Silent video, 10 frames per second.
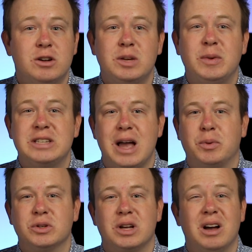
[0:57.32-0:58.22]
are some
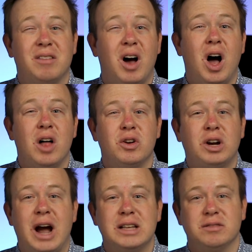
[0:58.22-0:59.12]
examples of other
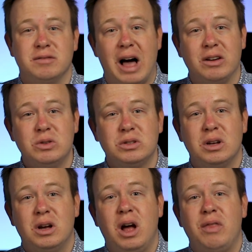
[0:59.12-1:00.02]
kinds of values
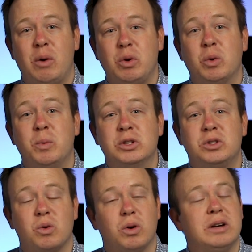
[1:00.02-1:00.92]
that we will be
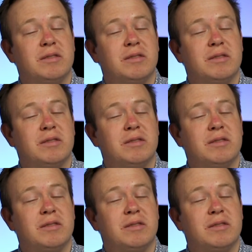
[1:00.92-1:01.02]
storing to